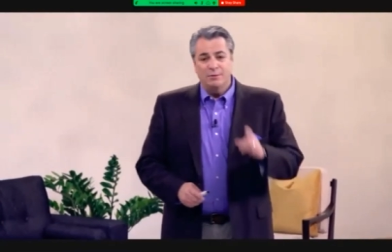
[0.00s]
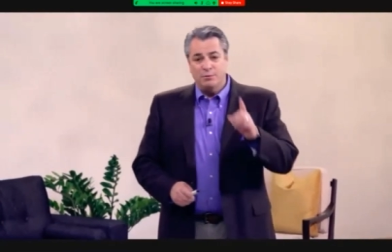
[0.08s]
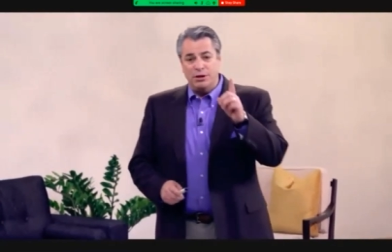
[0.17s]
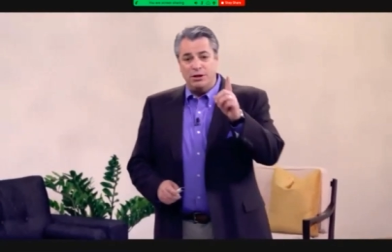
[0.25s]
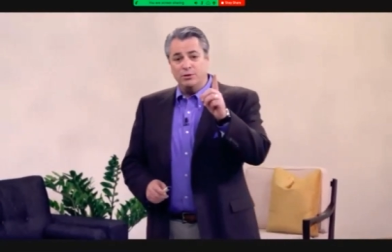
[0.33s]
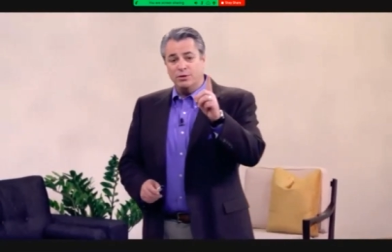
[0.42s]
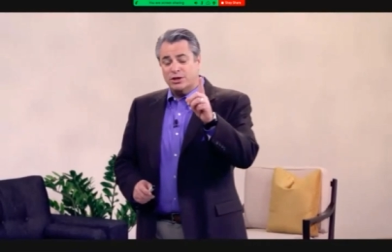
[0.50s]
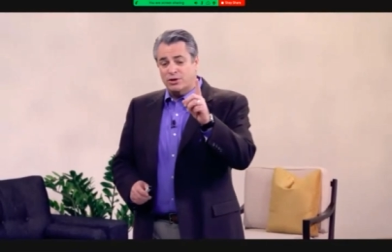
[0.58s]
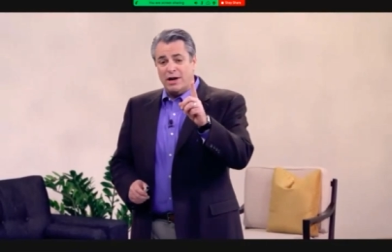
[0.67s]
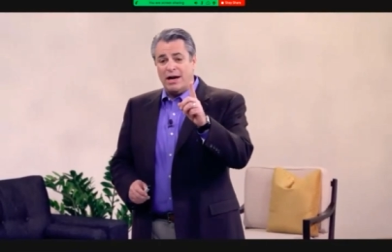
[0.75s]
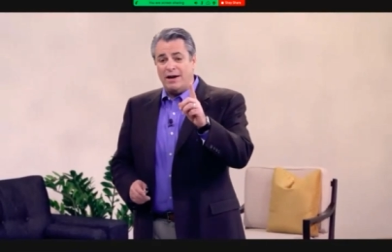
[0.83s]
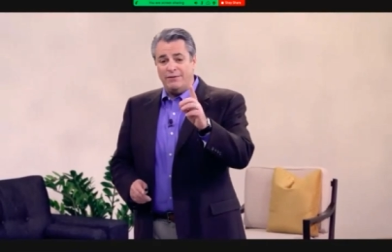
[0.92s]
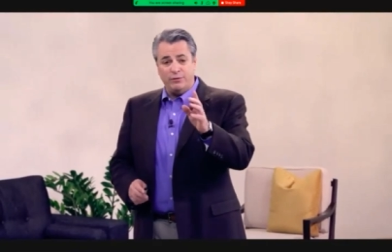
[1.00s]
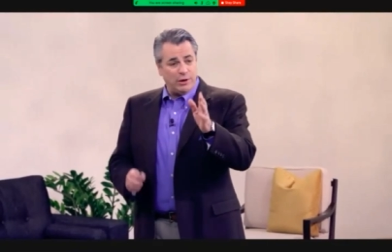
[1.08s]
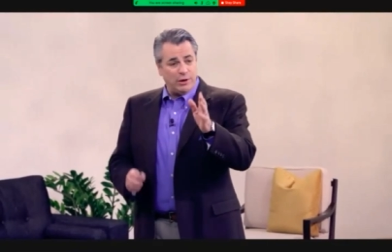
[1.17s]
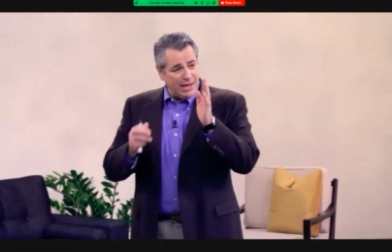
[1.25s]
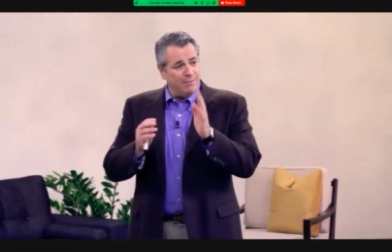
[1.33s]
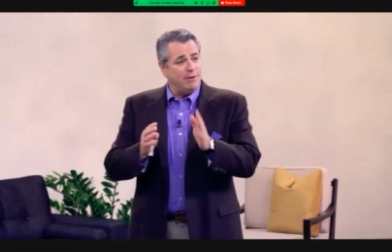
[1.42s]
But he knew his craft. When
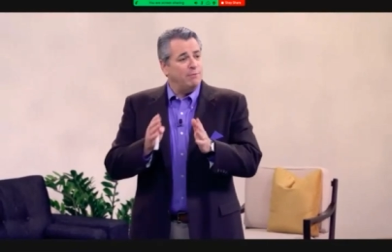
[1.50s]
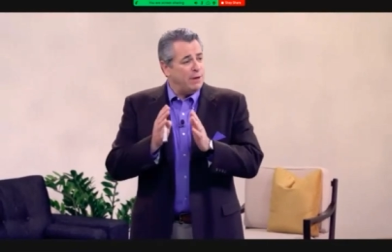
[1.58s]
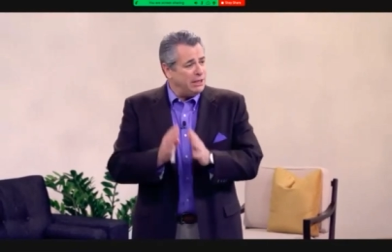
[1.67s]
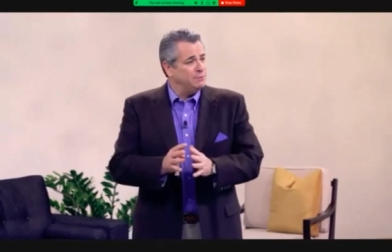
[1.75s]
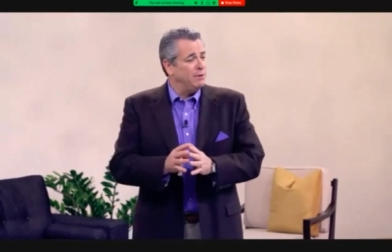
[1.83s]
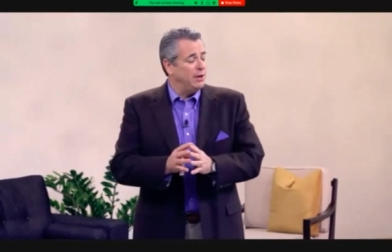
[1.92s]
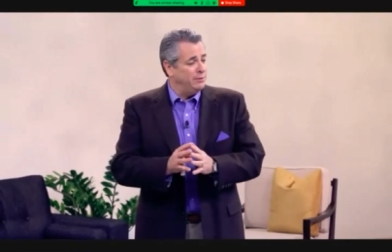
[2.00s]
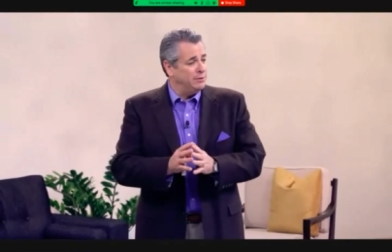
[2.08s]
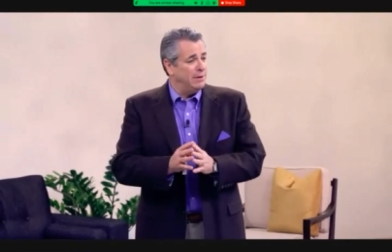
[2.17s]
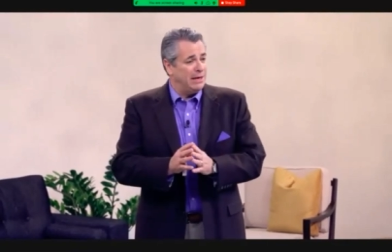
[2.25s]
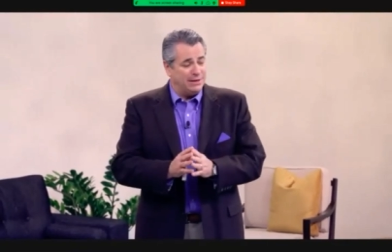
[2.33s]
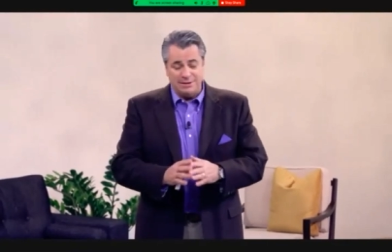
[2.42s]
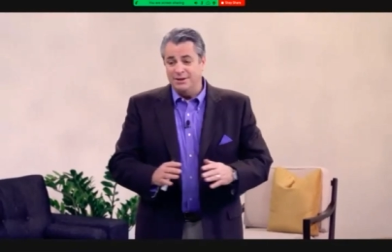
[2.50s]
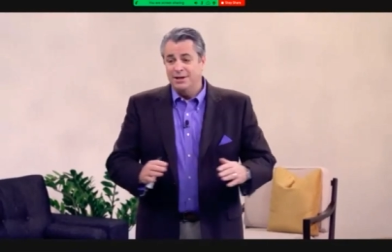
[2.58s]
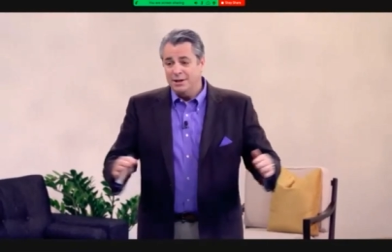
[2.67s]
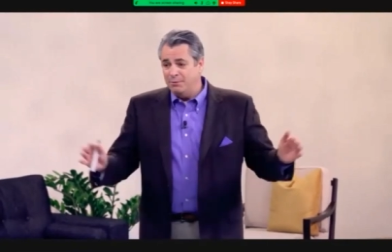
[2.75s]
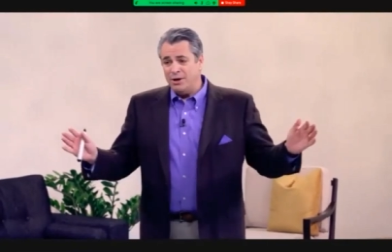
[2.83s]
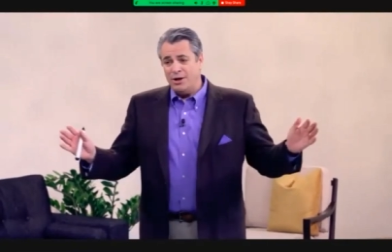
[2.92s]
it came to baseball, he was a master.
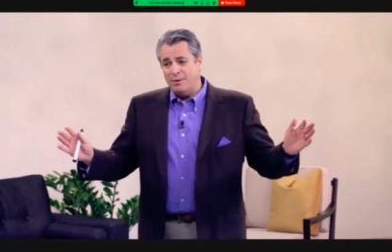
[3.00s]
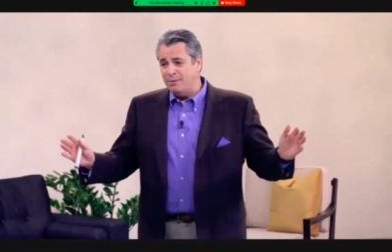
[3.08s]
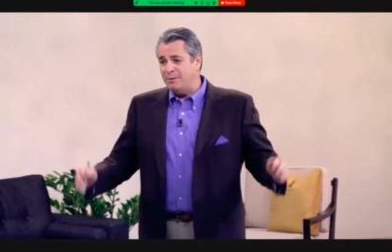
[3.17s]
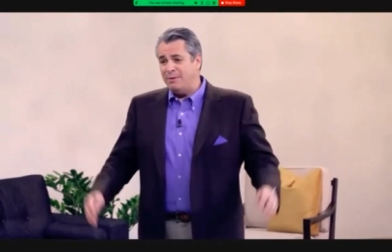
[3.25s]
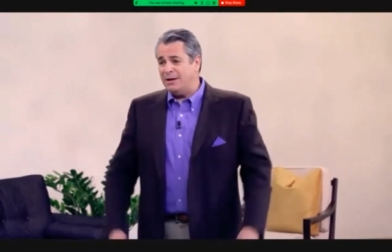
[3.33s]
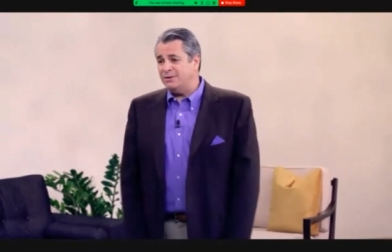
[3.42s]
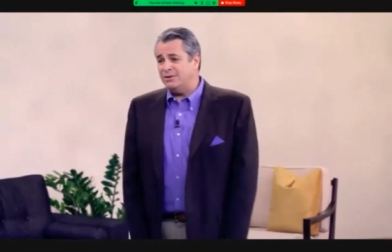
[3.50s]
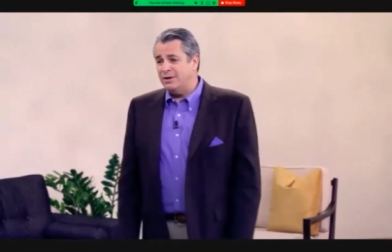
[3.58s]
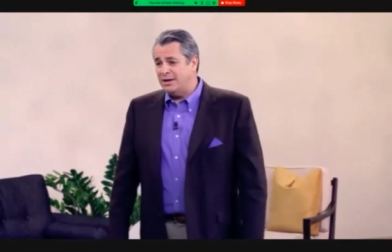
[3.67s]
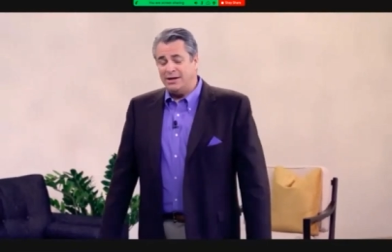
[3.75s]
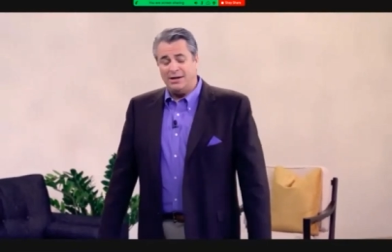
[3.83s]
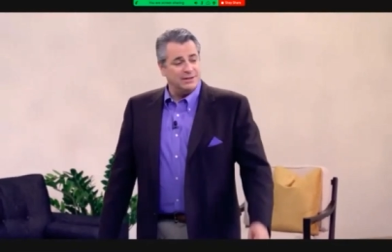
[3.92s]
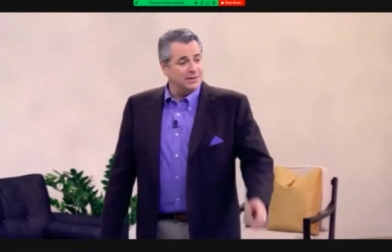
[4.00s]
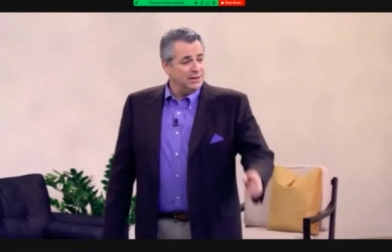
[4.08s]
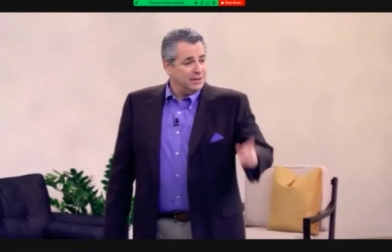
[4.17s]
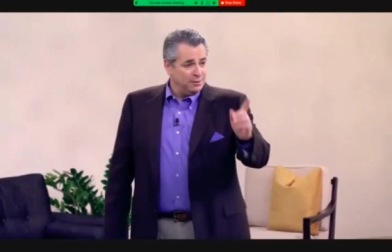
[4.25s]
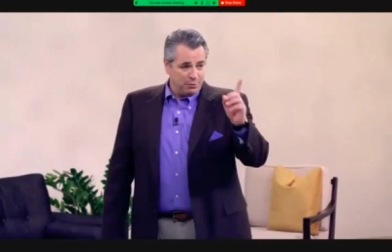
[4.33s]
He might not have been a master in anything else.